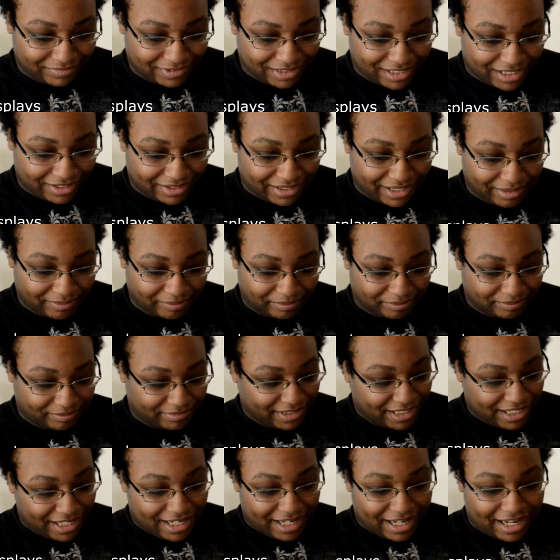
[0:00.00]
alright,
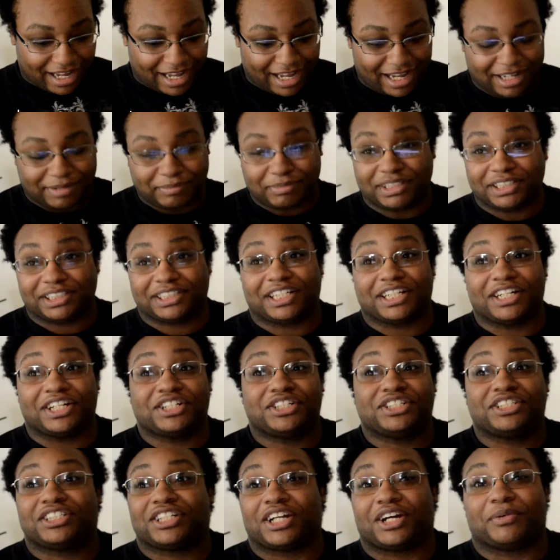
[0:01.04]
I'm just going
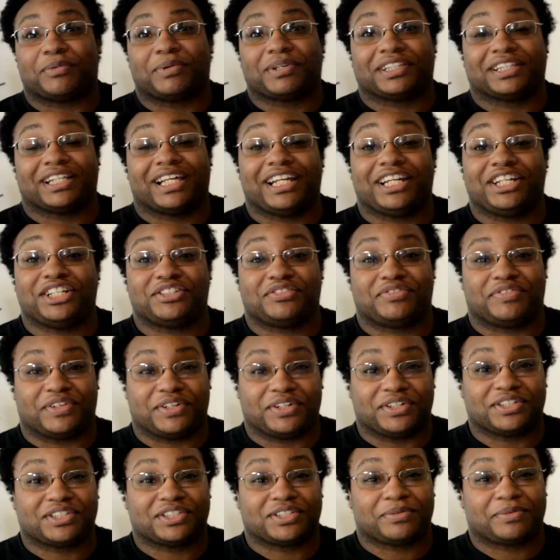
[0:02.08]
to start with ladies
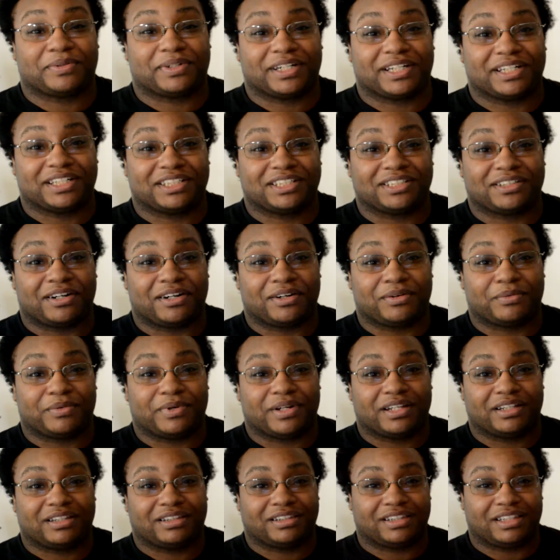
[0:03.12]
first. So we're going to start
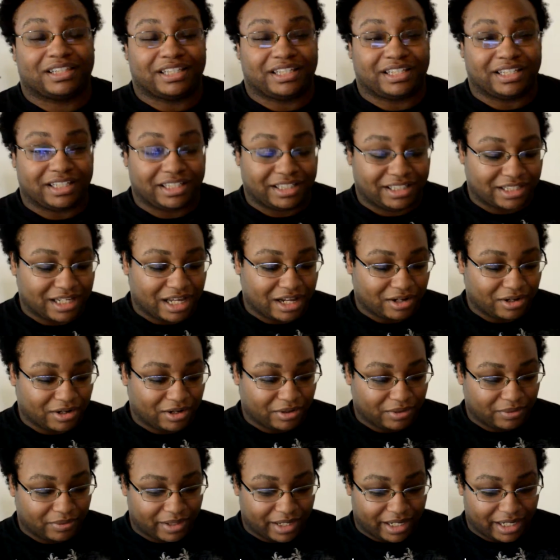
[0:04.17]
with the
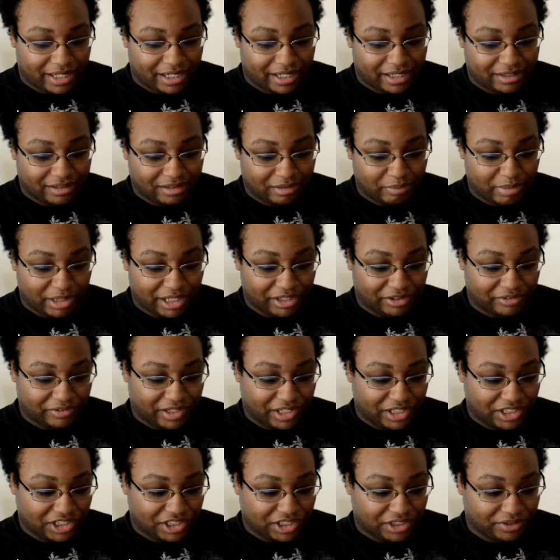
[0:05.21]
yellow and the pink
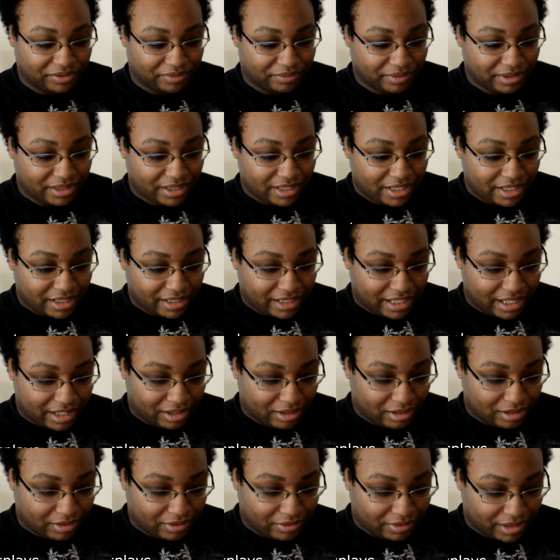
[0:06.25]
ranger.
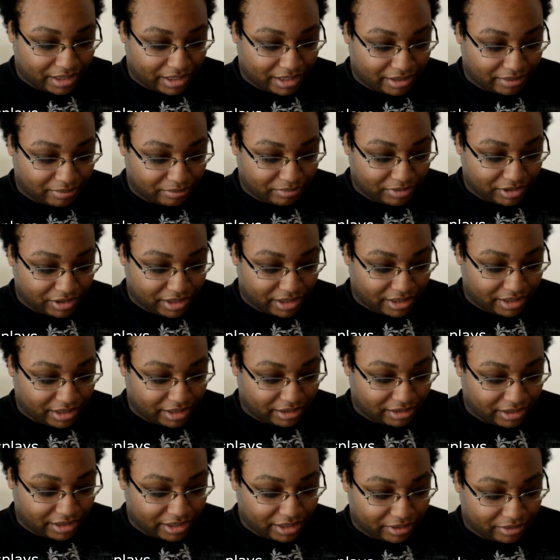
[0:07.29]
Now, I'm looking
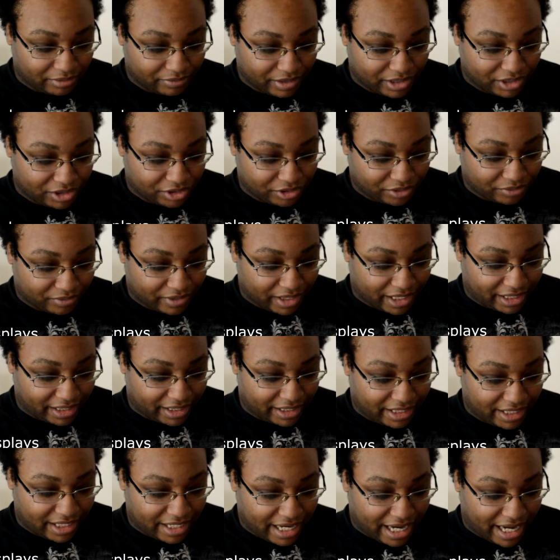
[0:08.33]
at the yellow ranger right
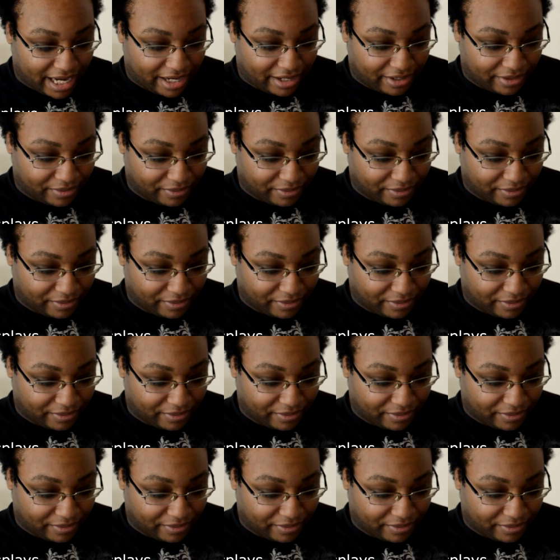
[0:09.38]
now.